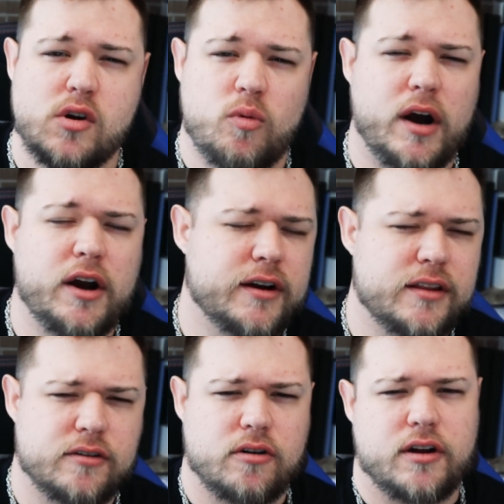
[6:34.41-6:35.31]
While you're down
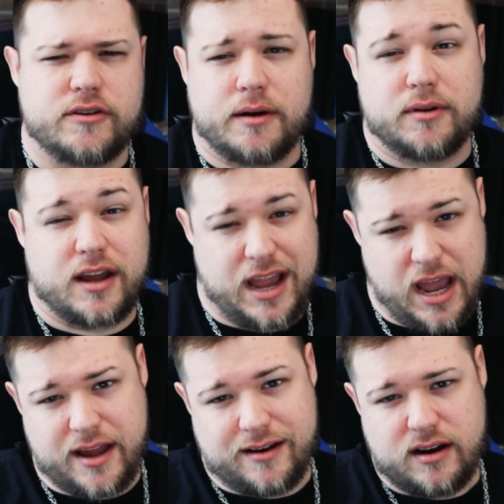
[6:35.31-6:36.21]
there, go ahead and drop a like,
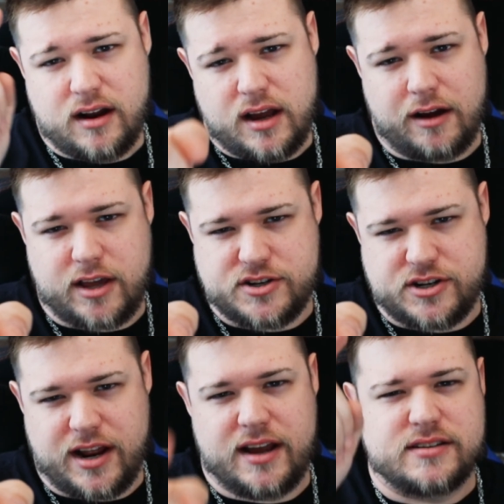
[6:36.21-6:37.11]
and I'll catch you
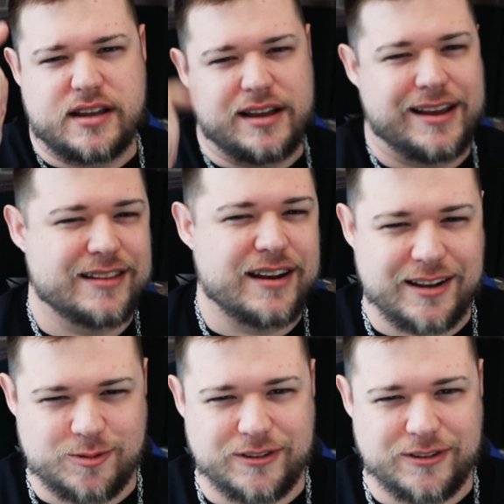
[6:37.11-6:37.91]
guys in the next one.